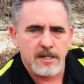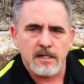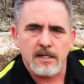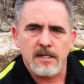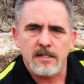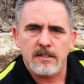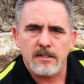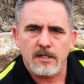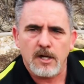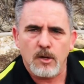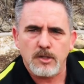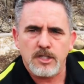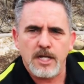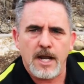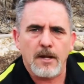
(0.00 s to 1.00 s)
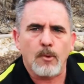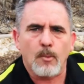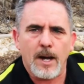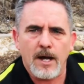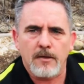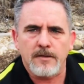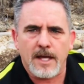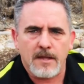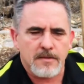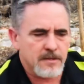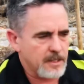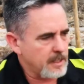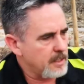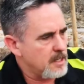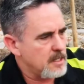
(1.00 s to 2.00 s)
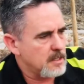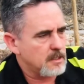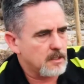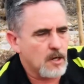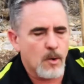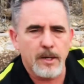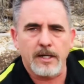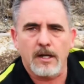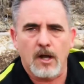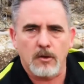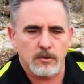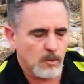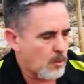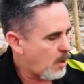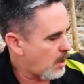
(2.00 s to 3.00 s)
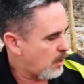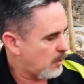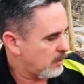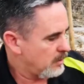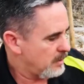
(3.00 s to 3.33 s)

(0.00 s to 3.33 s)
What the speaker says: to negotiate around that thing going along the wall.